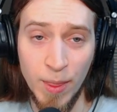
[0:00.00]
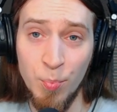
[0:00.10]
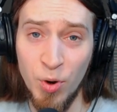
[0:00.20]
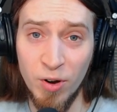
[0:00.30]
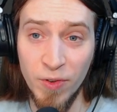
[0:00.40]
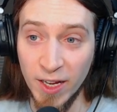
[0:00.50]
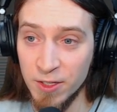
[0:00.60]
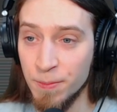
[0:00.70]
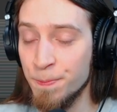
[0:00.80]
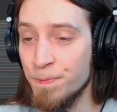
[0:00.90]
Perfect.
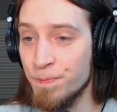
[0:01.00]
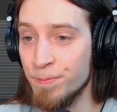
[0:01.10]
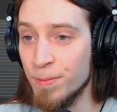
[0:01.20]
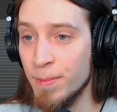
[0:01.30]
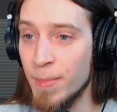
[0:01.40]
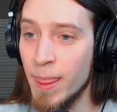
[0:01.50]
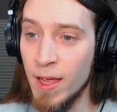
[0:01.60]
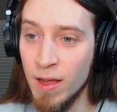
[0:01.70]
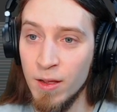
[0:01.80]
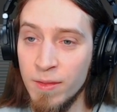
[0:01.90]

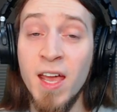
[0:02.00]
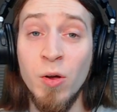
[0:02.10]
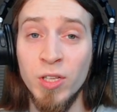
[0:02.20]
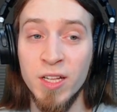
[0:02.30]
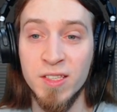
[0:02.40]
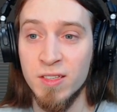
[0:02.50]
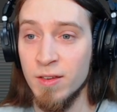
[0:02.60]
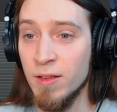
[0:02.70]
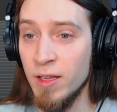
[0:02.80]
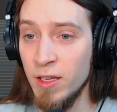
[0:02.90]
Now let's
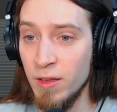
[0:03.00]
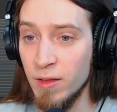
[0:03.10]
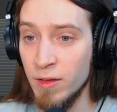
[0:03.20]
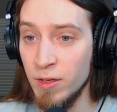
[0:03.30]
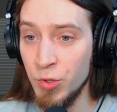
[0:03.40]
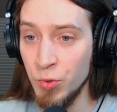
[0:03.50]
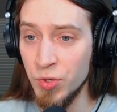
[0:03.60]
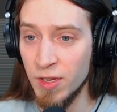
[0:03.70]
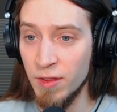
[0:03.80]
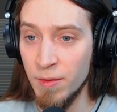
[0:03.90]

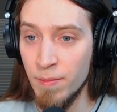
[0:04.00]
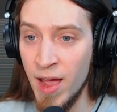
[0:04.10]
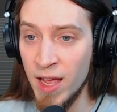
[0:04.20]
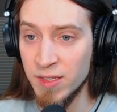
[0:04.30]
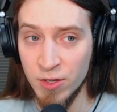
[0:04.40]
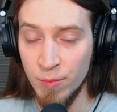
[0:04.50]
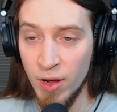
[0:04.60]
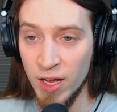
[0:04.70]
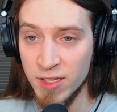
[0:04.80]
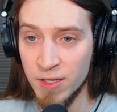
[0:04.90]
use the master
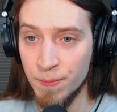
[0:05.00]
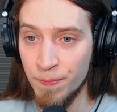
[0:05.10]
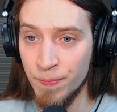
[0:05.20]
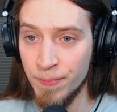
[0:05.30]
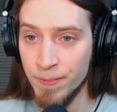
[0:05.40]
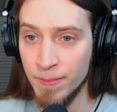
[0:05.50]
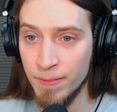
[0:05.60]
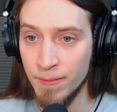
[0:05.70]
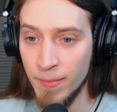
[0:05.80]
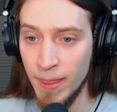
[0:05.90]
bus
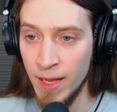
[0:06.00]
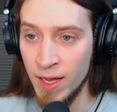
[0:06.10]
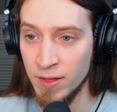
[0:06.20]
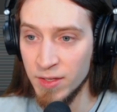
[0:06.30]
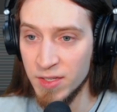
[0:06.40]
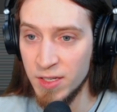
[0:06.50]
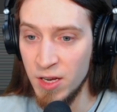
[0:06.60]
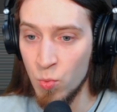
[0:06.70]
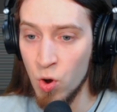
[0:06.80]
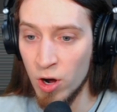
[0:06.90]
and see
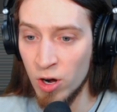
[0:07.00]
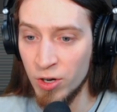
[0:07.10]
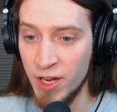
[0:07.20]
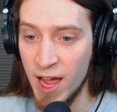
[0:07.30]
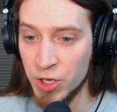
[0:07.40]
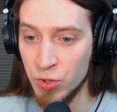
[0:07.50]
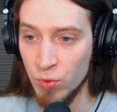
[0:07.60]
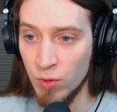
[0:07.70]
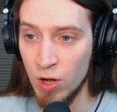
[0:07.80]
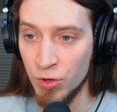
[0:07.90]
what are the
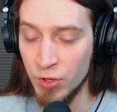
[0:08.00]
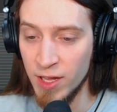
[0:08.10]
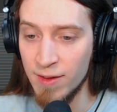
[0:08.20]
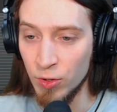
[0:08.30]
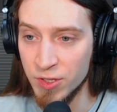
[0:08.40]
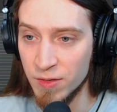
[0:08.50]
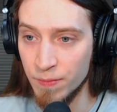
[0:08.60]
actual audio levels.